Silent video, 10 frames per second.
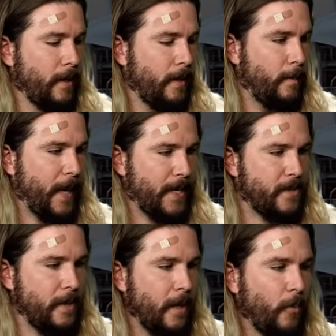best.
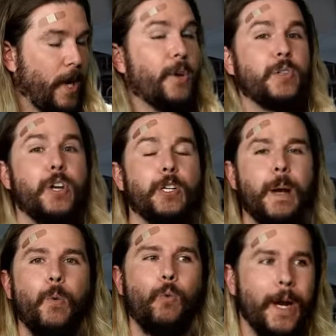We also talked
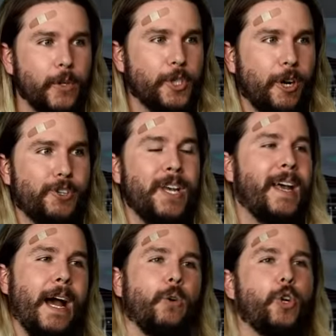about whale sharks,
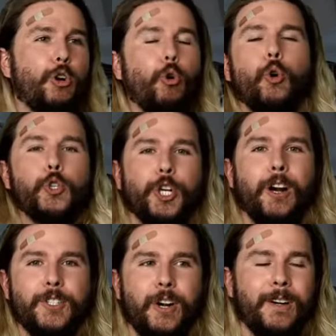how cool
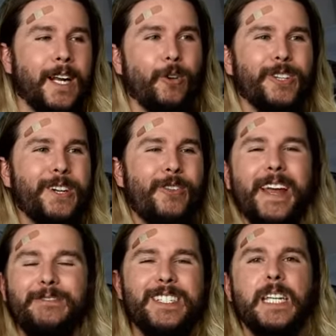sharks are. Not only do they
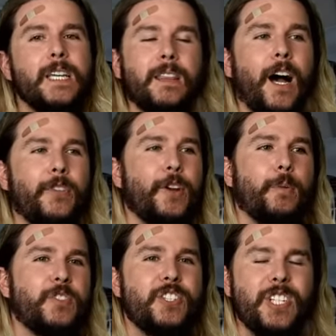have teeth on their
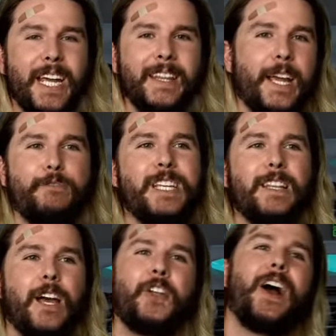skin, they have teeth
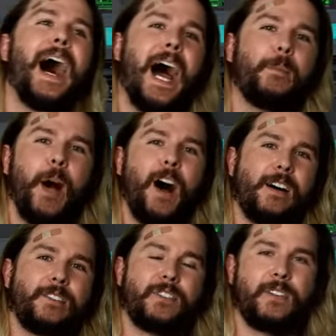on their
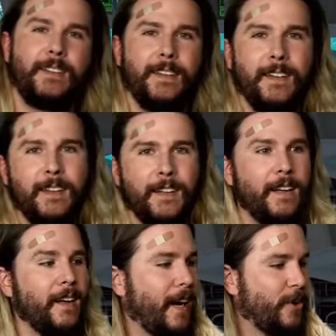eyeballs.
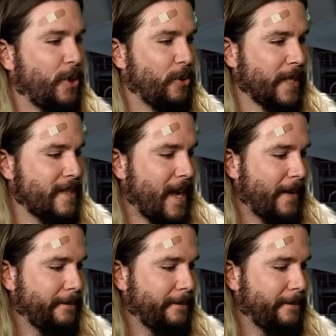How cool is that?